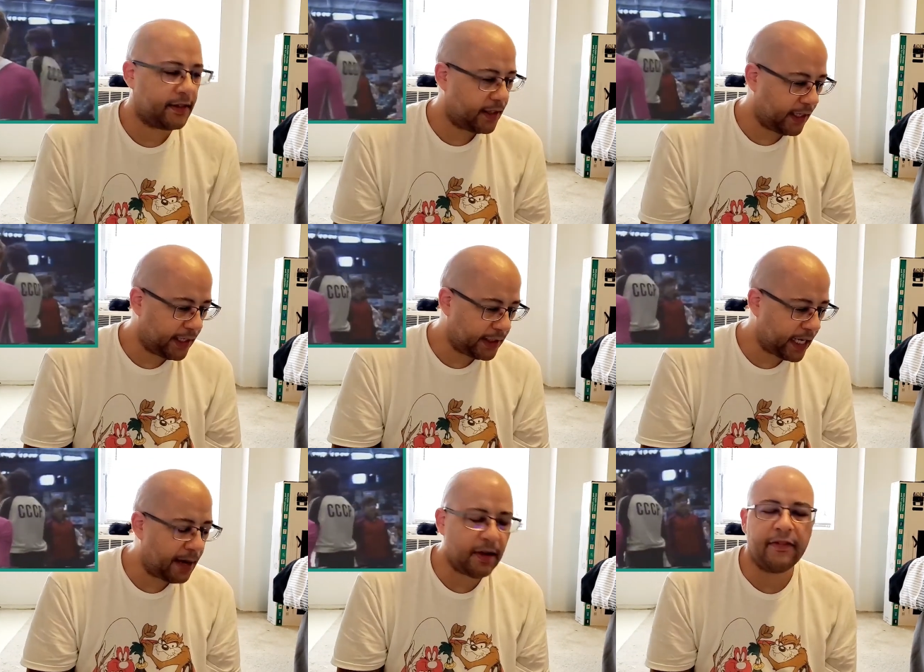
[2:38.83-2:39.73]

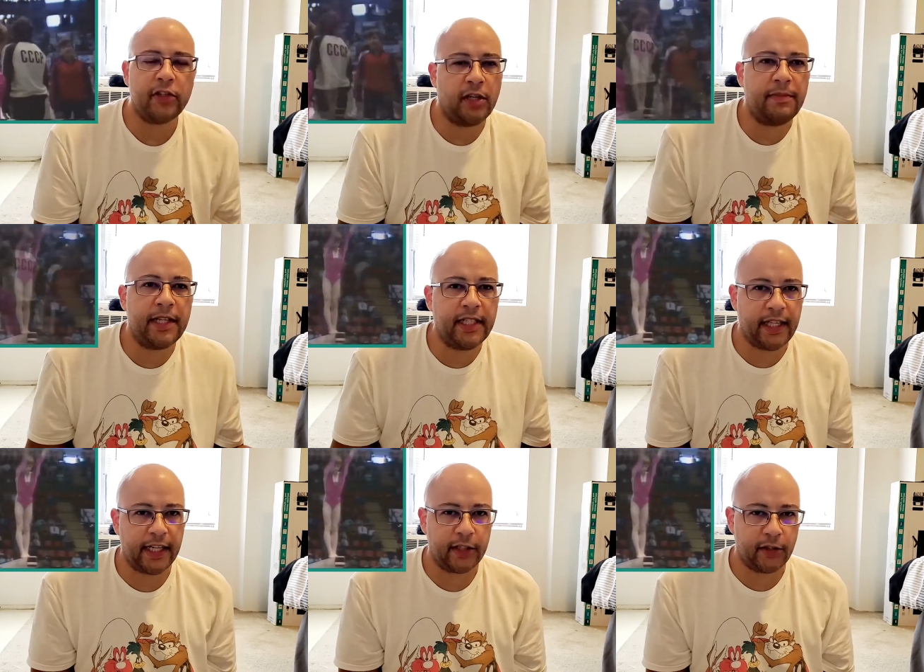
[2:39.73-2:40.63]
Anytime you have a gymnast that
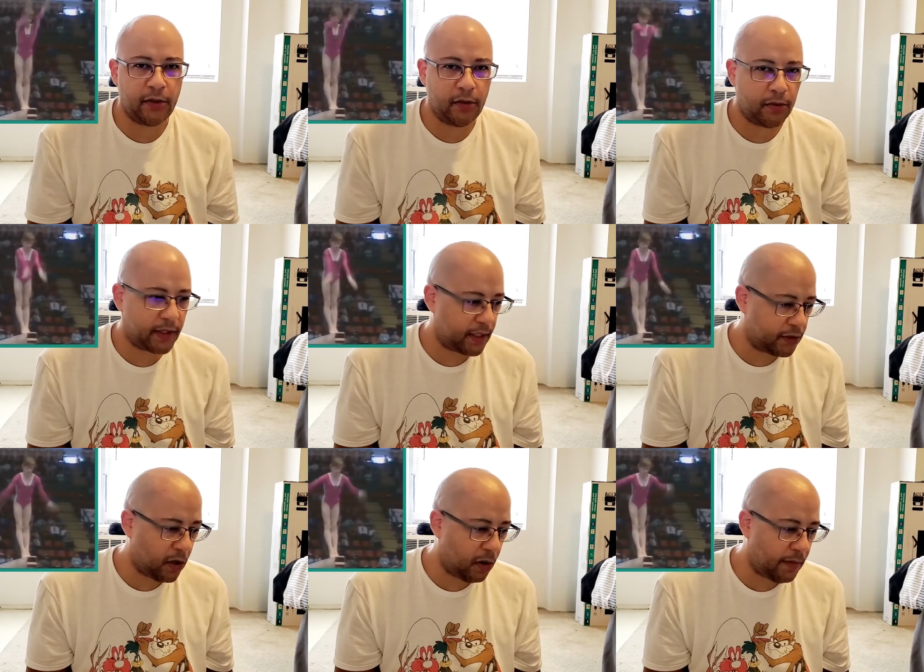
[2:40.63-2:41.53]
exudes
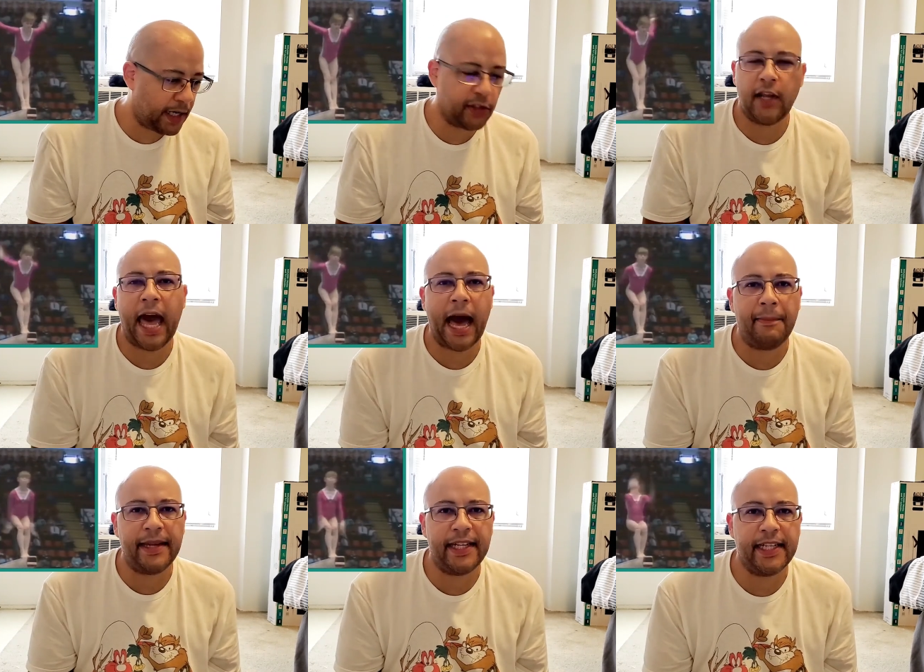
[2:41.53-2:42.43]
so much
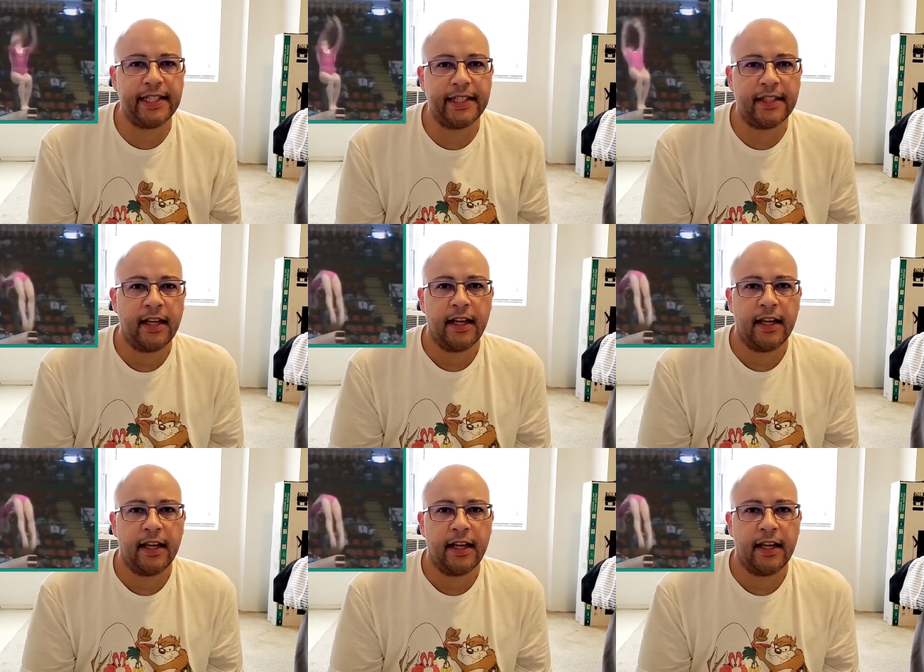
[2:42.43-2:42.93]
happiness